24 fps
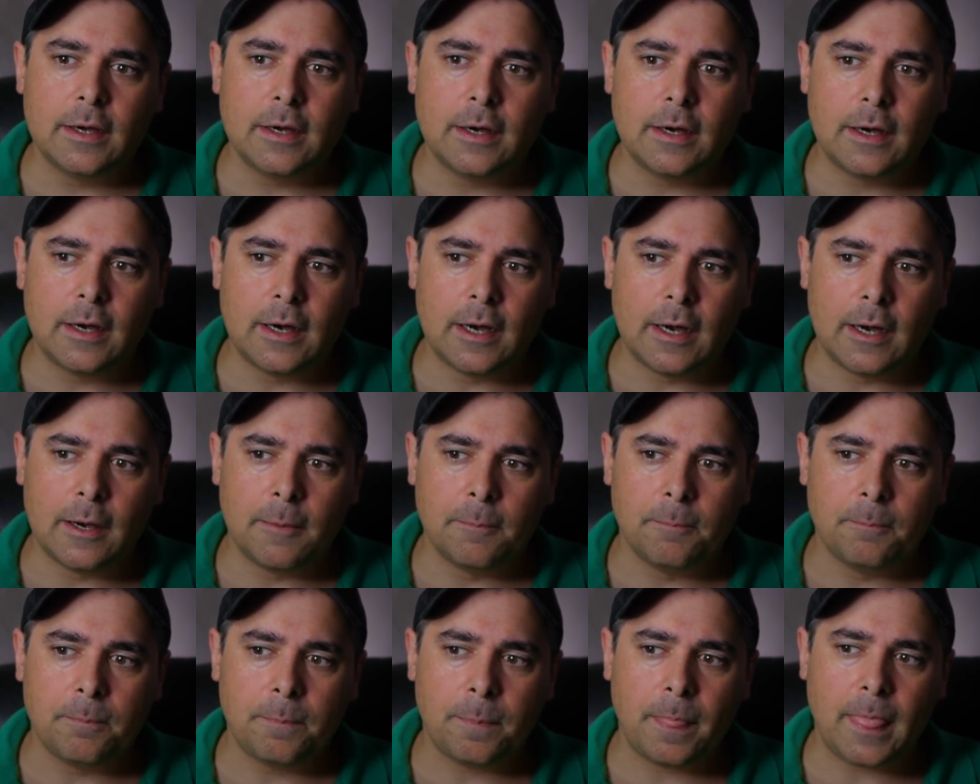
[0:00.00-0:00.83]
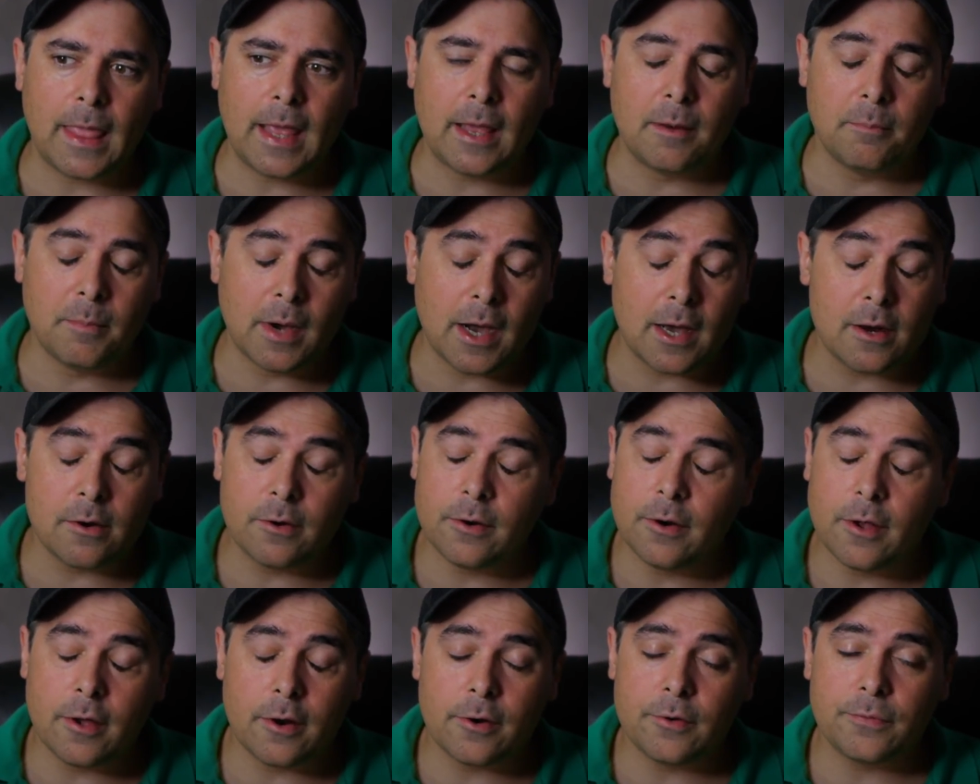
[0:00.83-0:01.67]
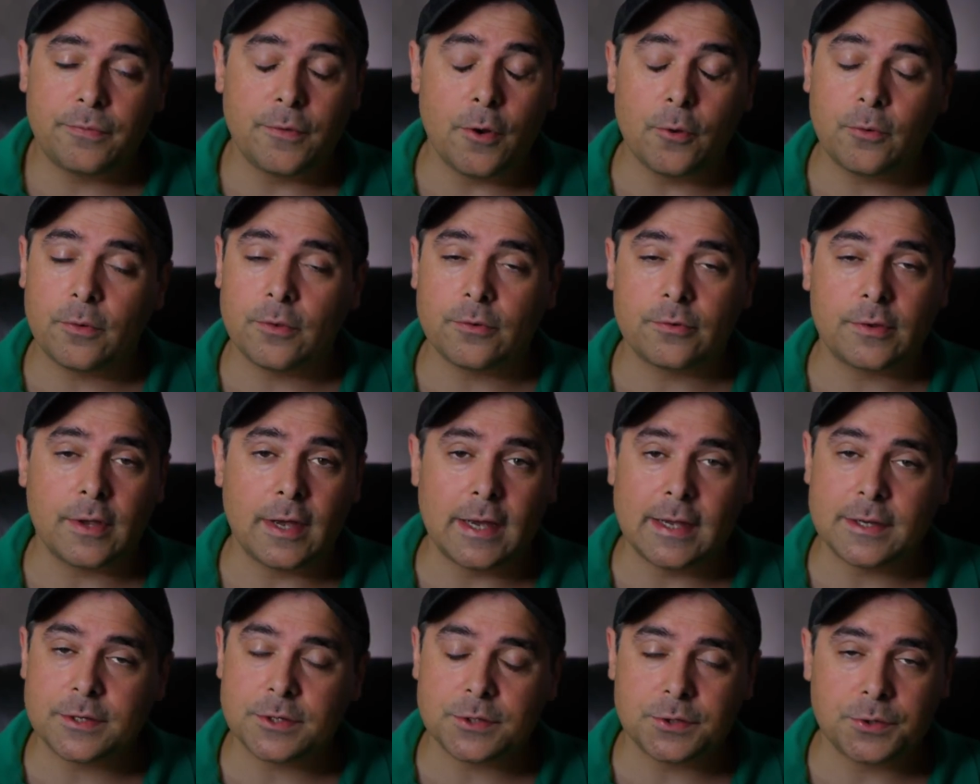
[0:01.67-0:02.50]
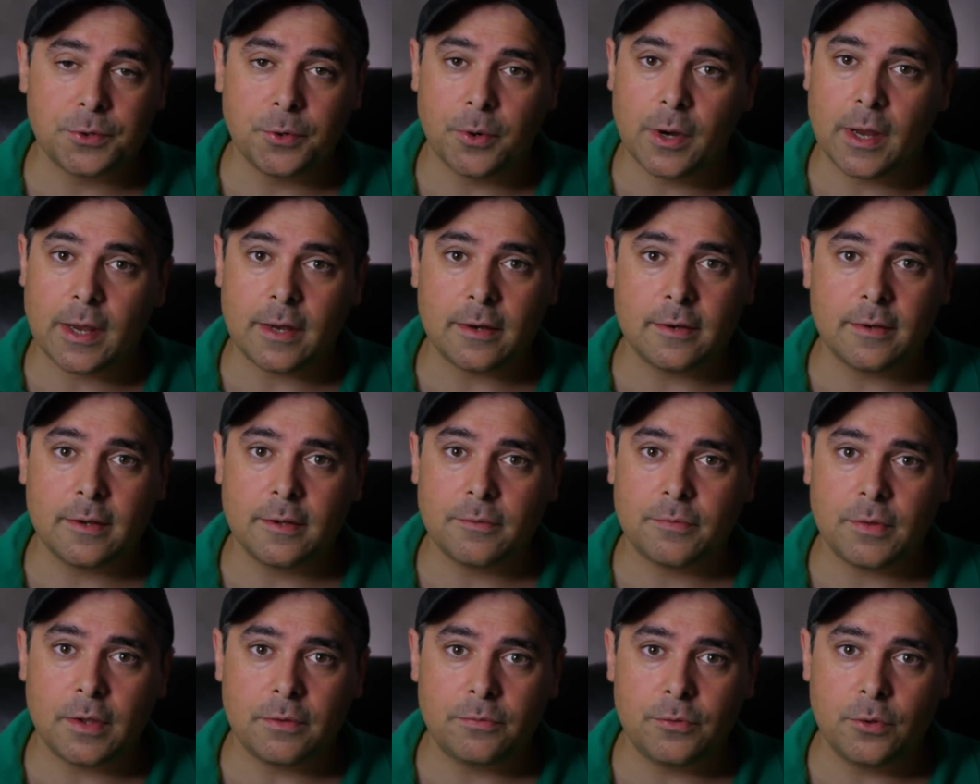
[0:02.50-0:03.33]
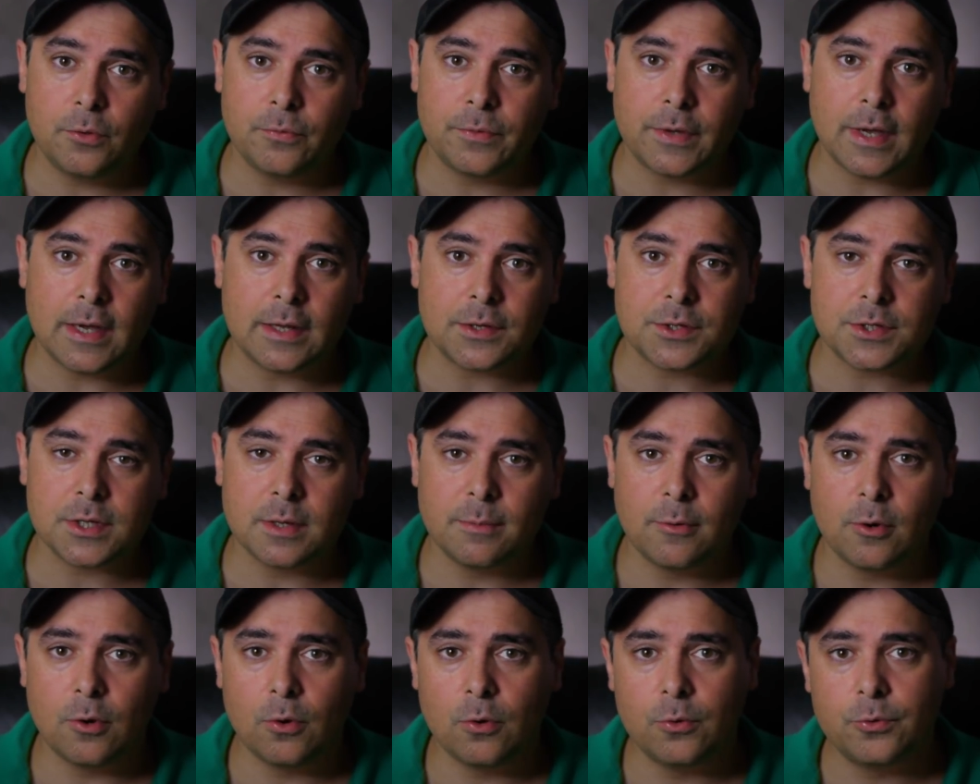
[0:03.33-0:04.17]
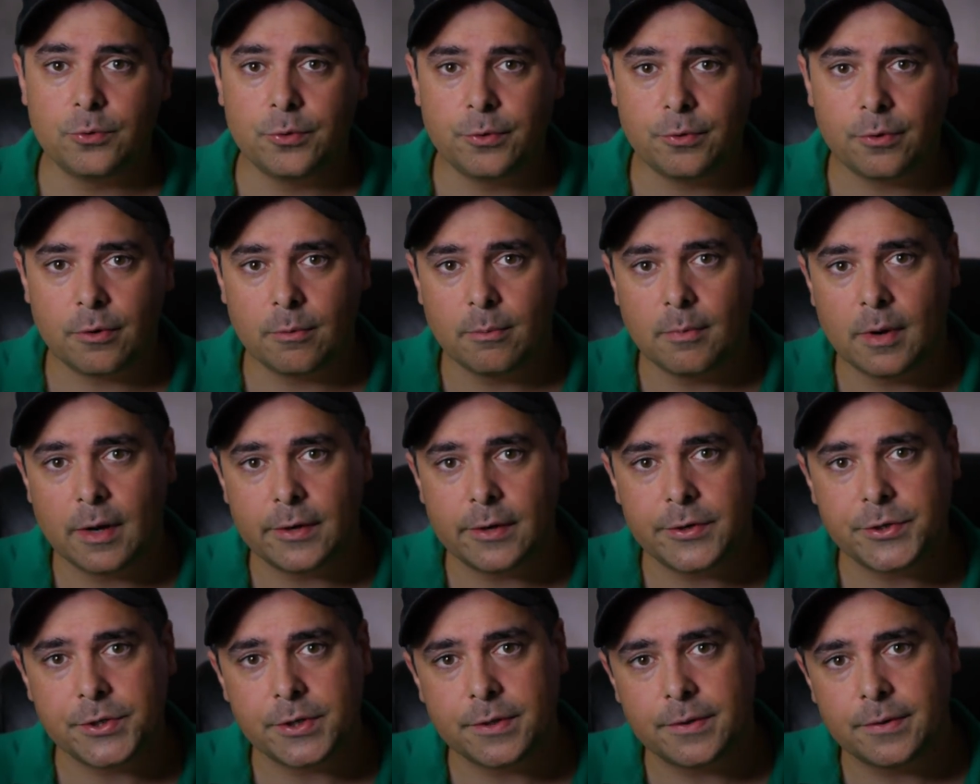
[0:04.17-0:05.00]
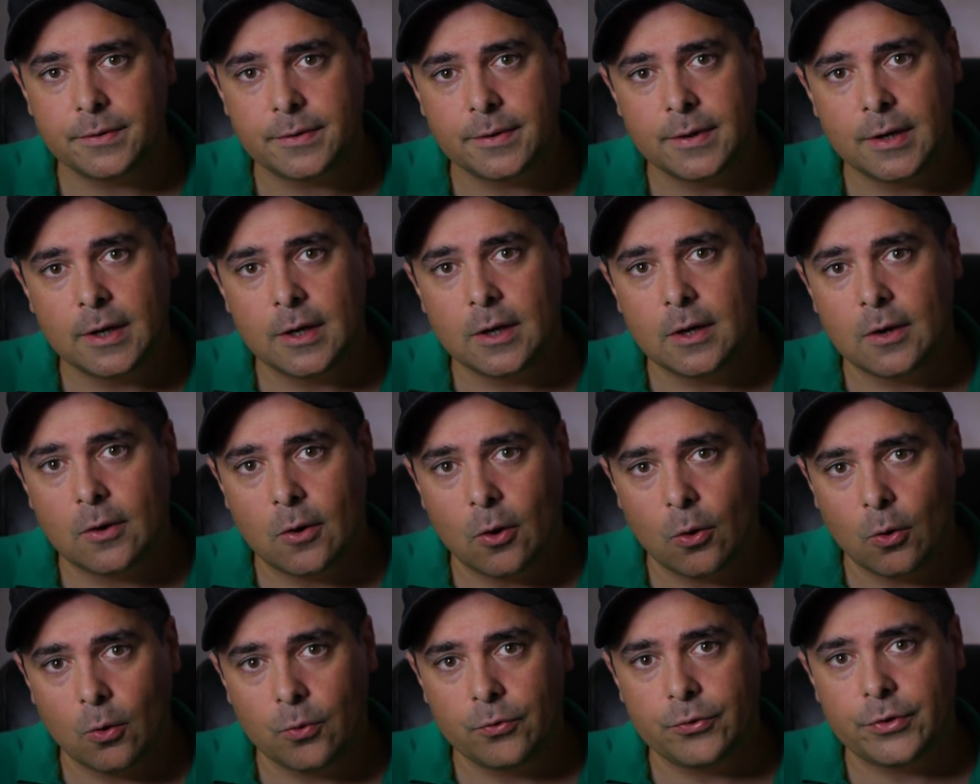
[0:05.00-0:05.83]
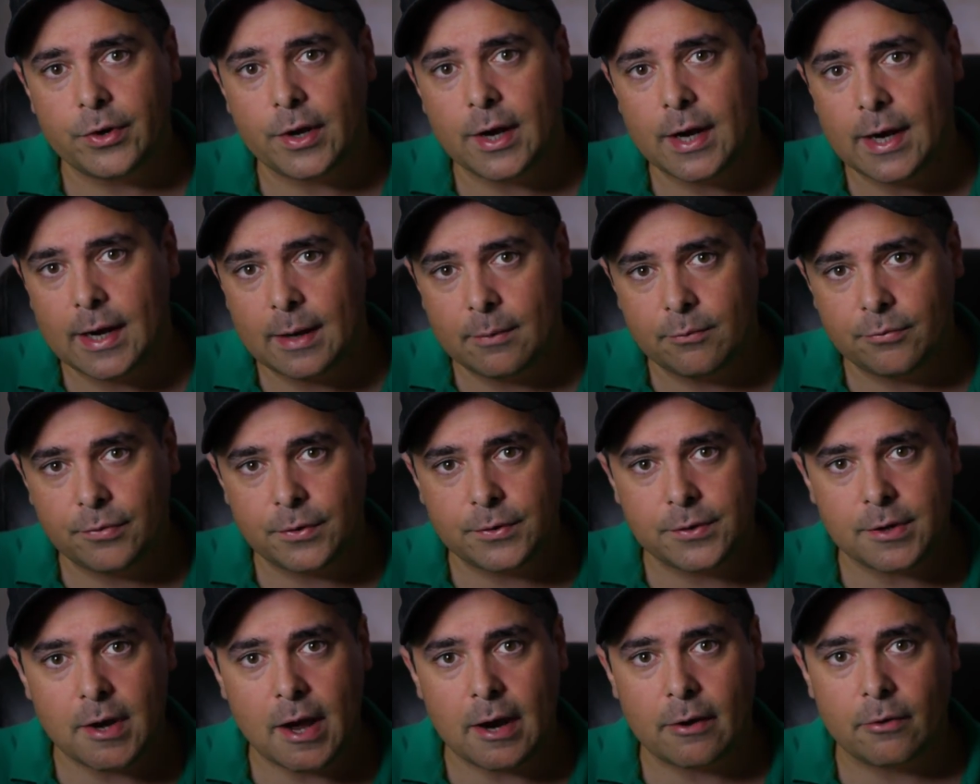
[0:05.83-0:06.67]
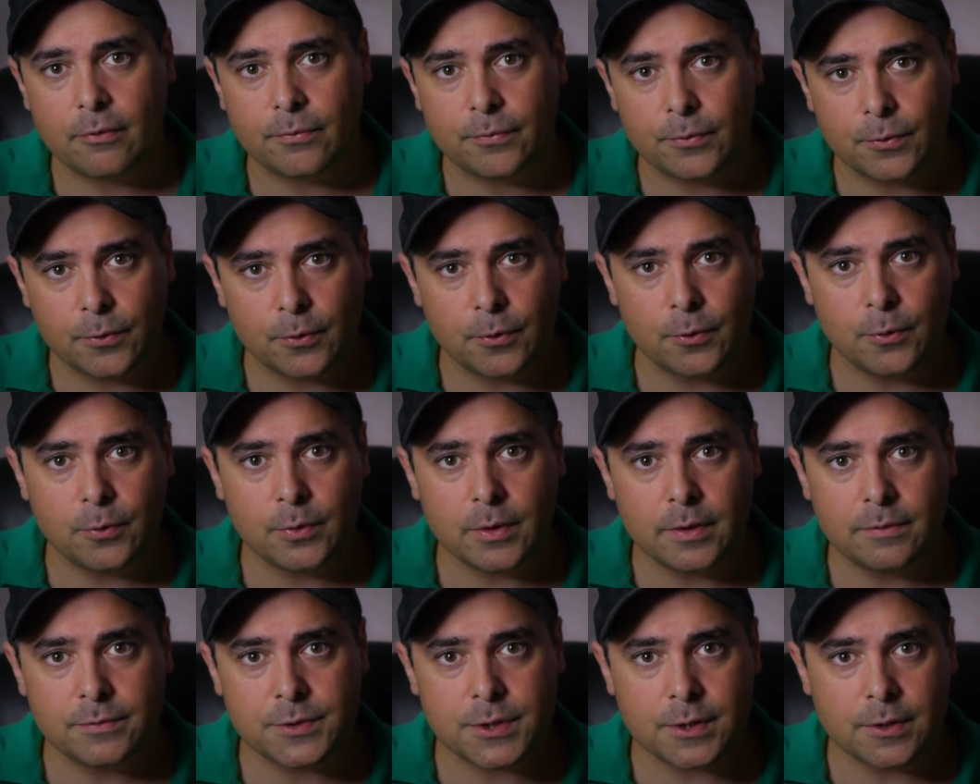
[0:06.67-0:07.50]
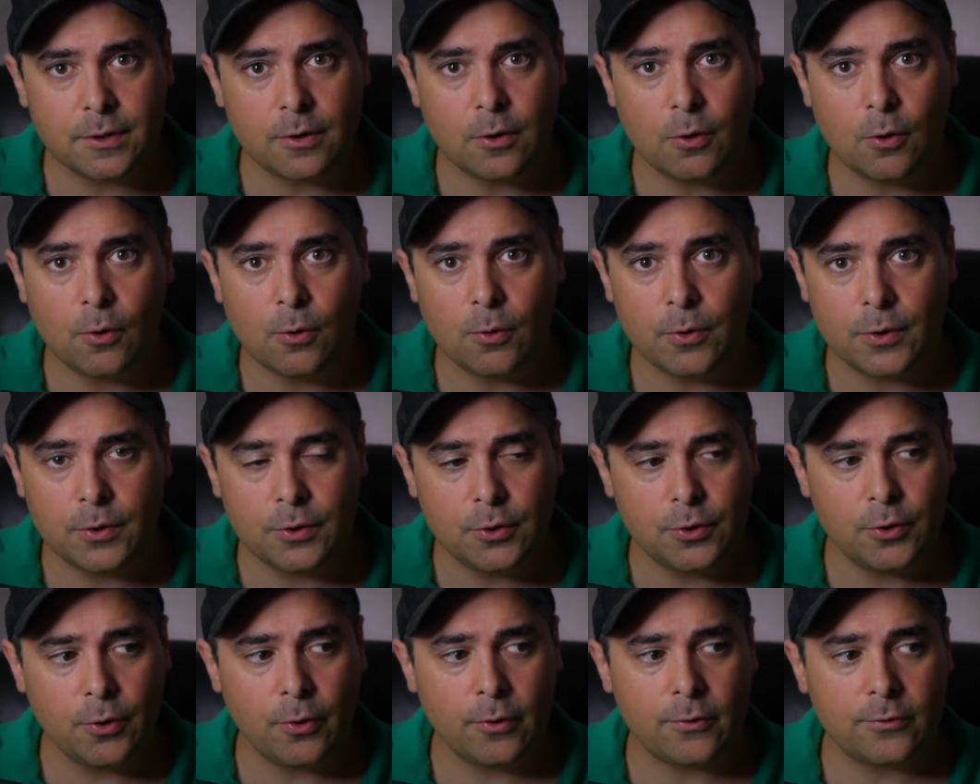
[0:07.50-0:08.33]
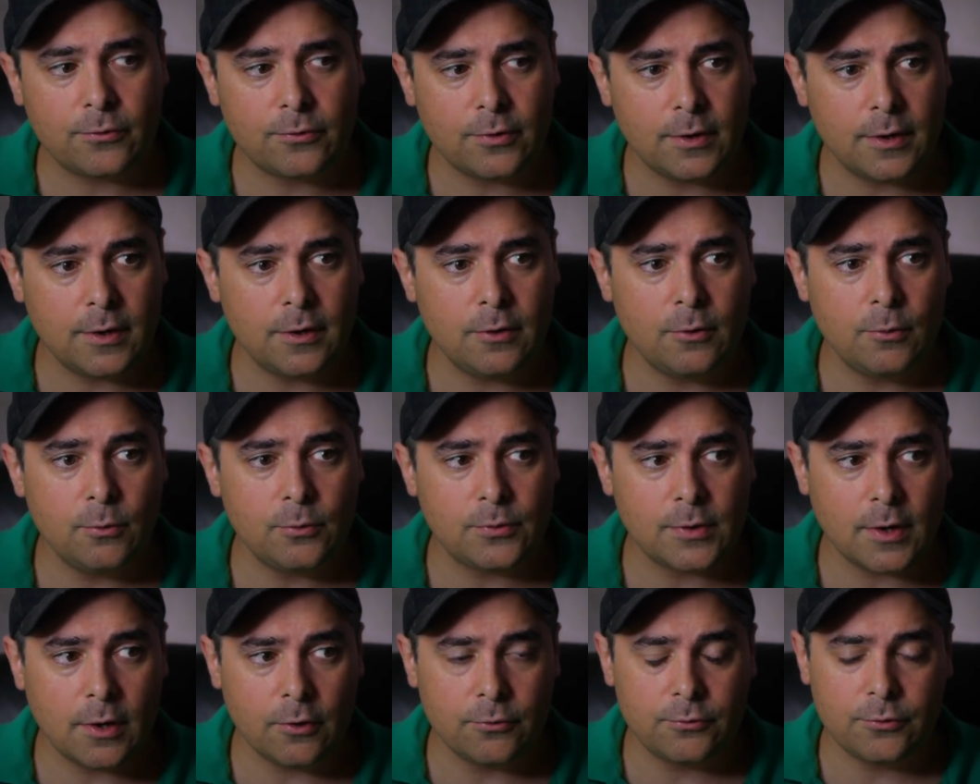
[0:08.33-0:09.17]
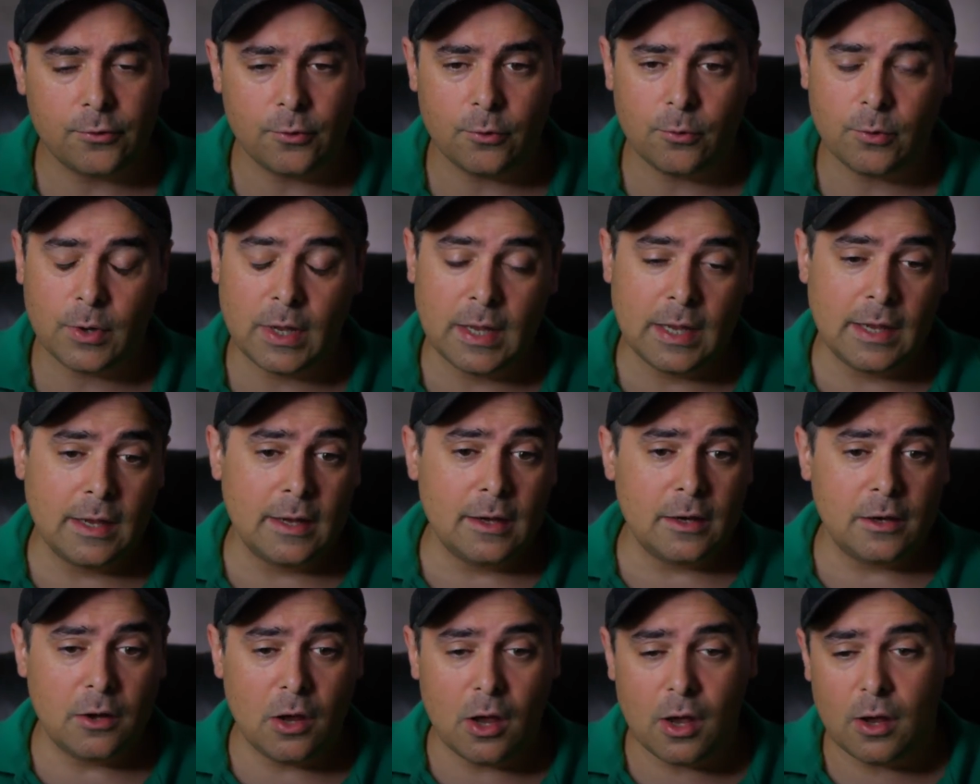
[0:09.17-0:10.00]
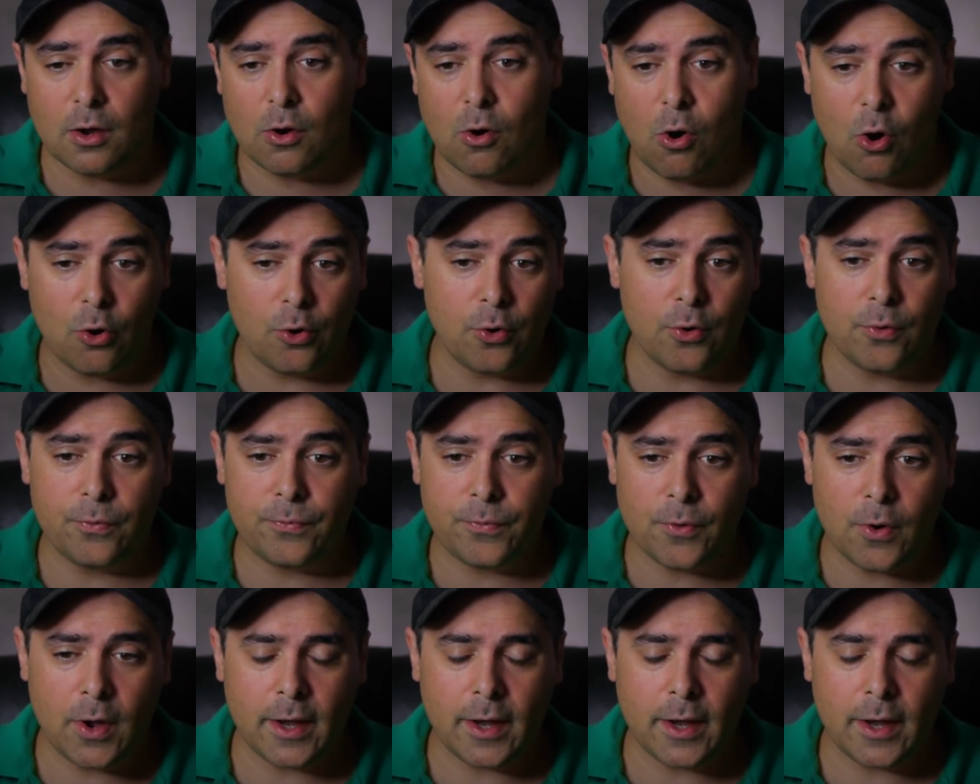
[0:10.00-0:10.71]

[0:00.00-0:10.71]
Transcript: Um, and modern autofocus, guys, is great. If, if you've got some old curmudgeon old time photographer who lives in a hole in New York City who tells you, yeah, auto.